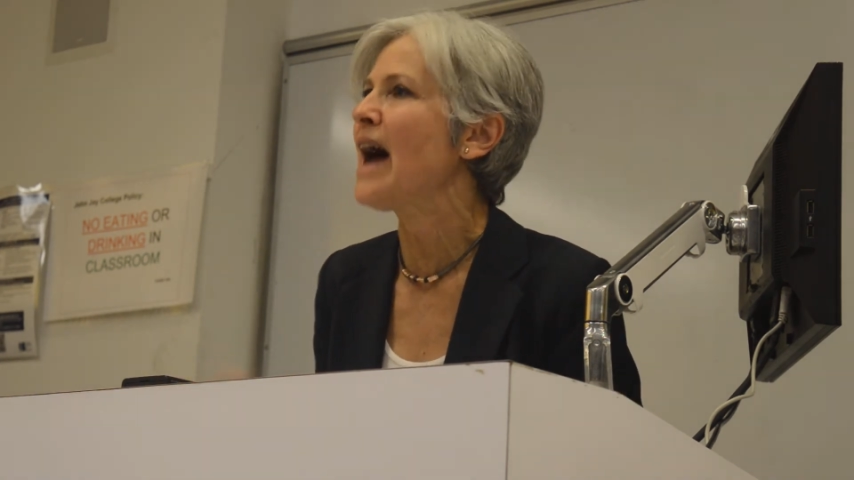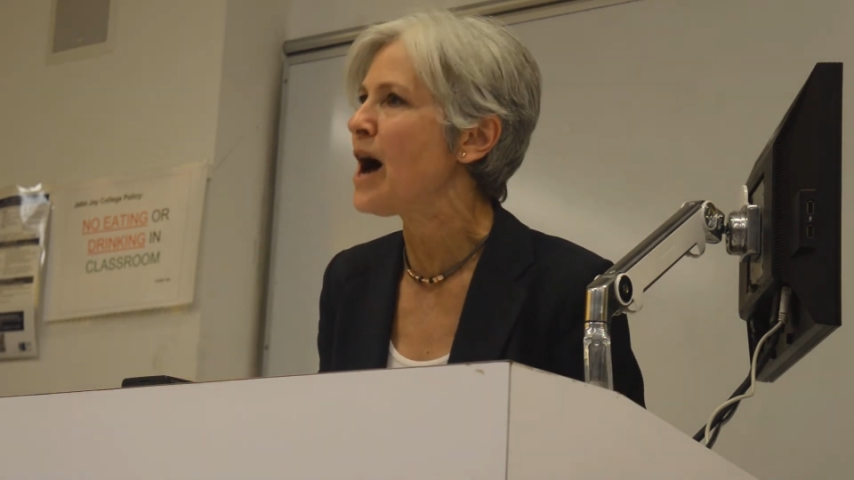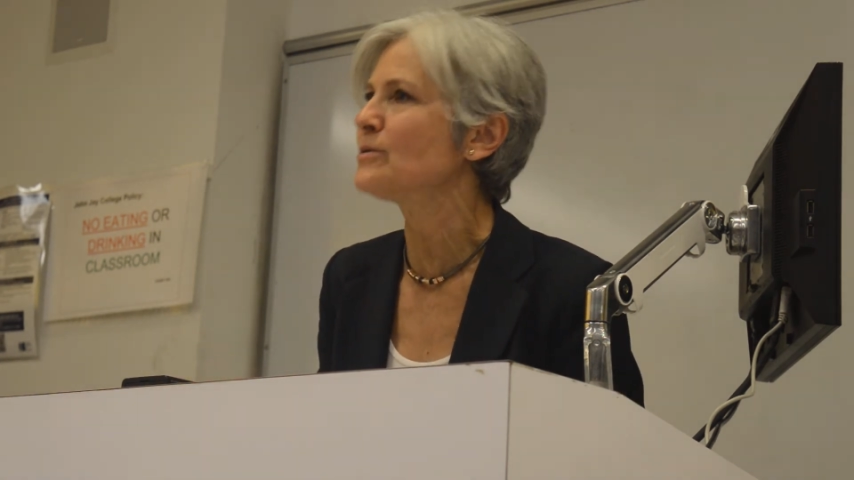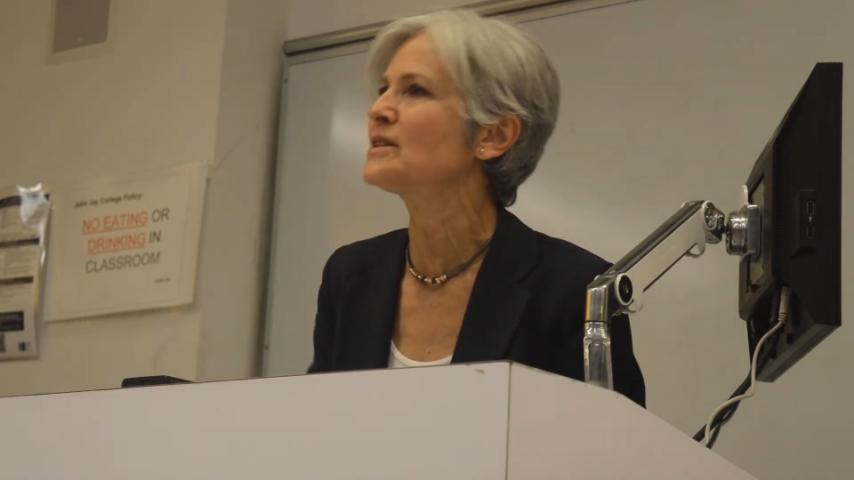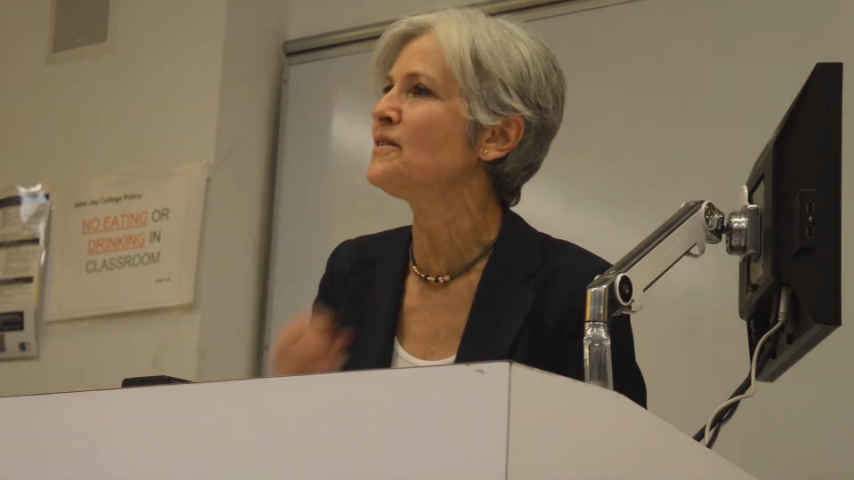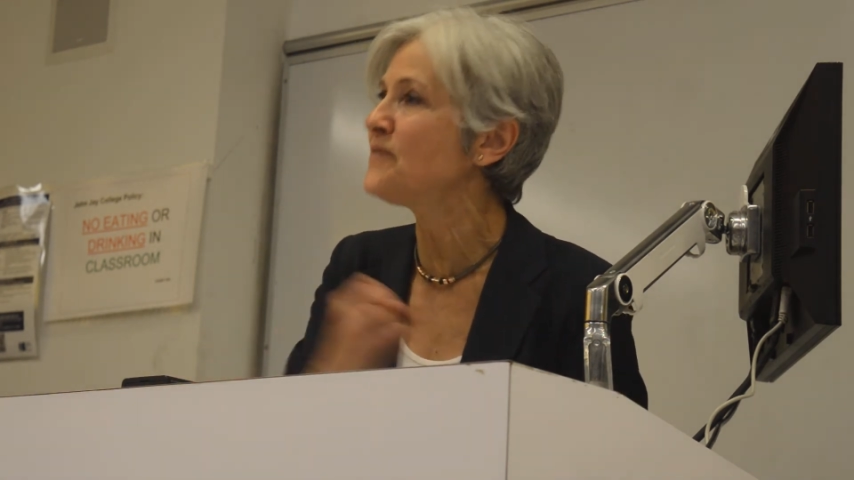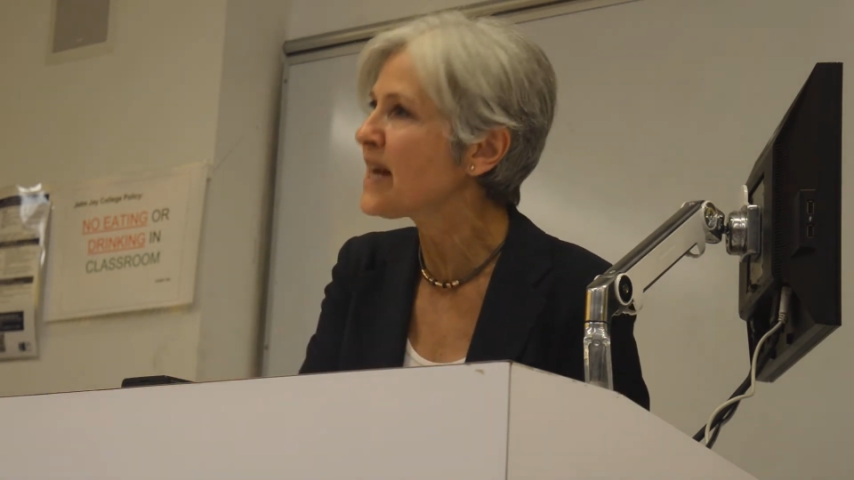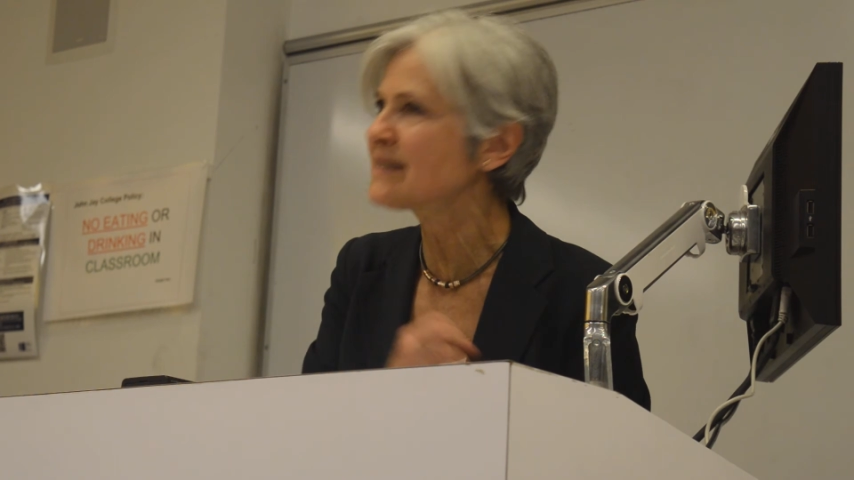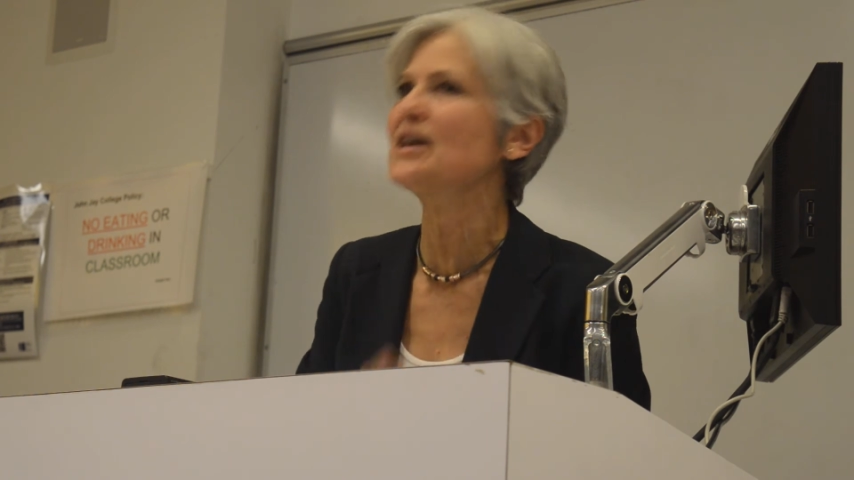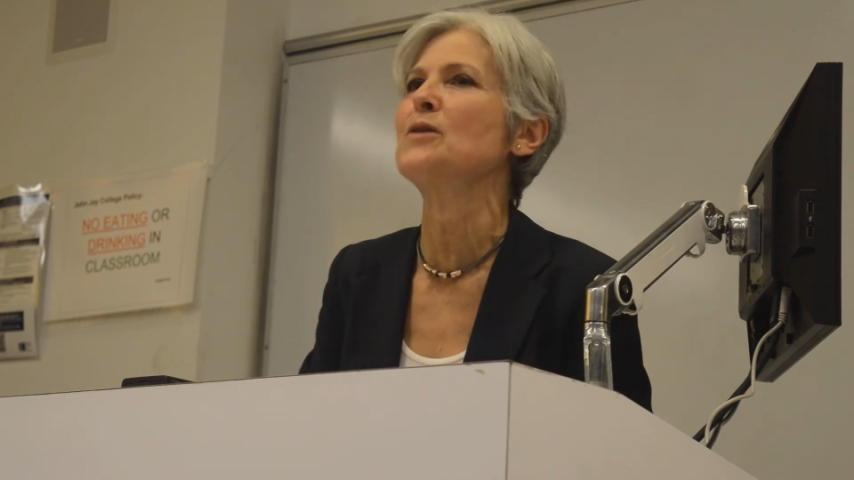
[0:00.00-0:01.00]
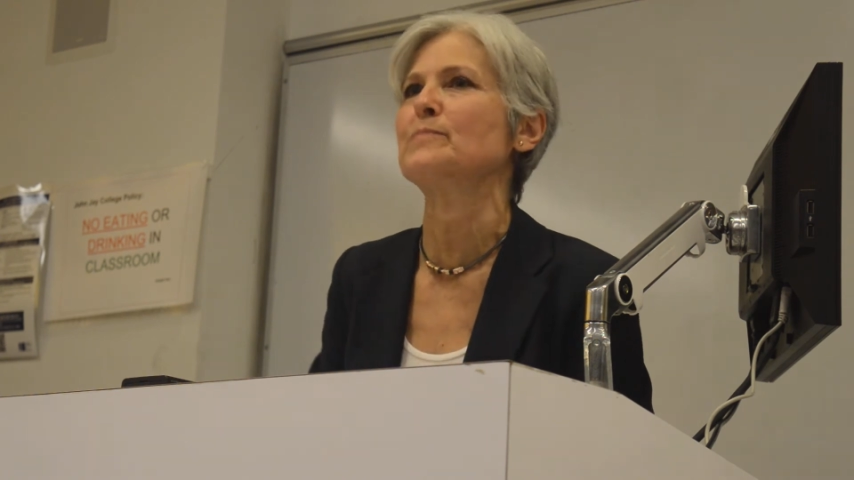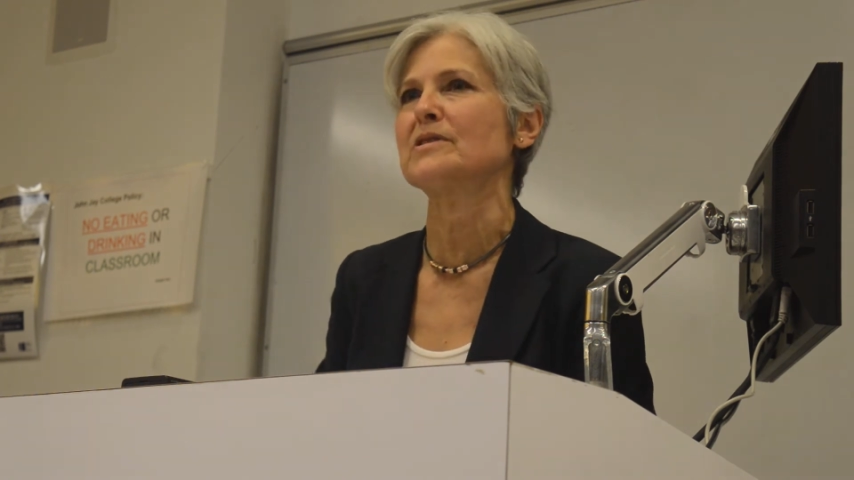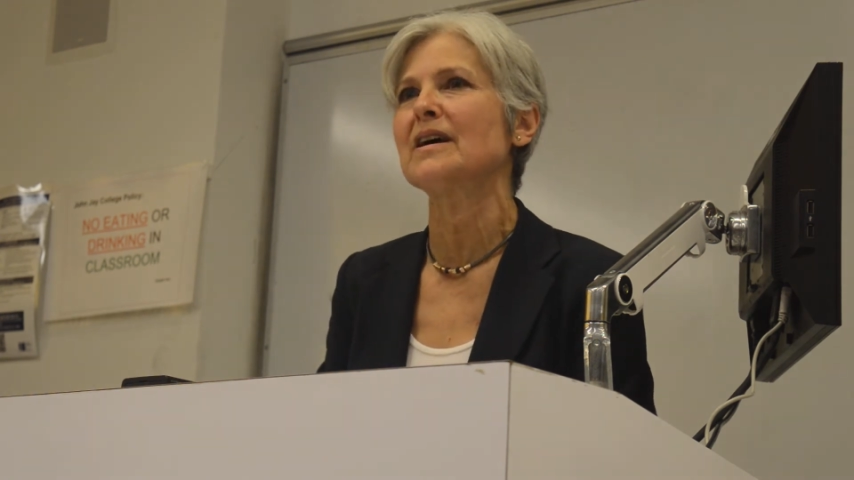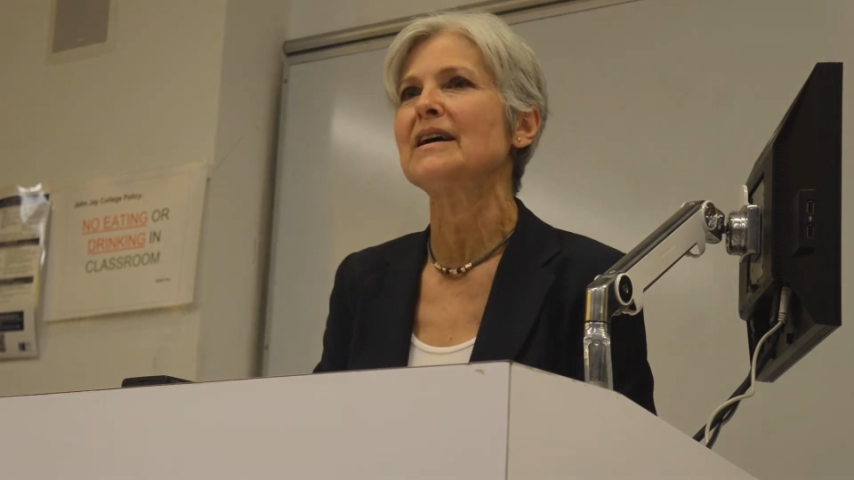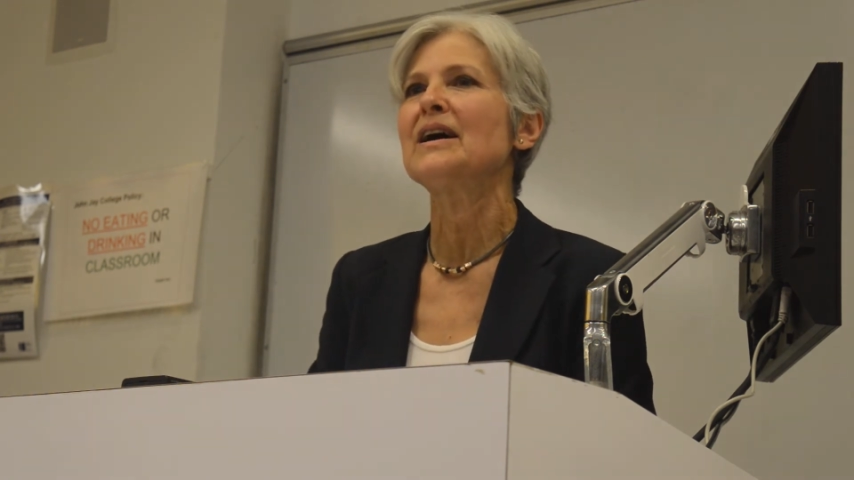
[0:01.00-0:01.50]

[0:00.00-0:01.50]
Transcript: out the victims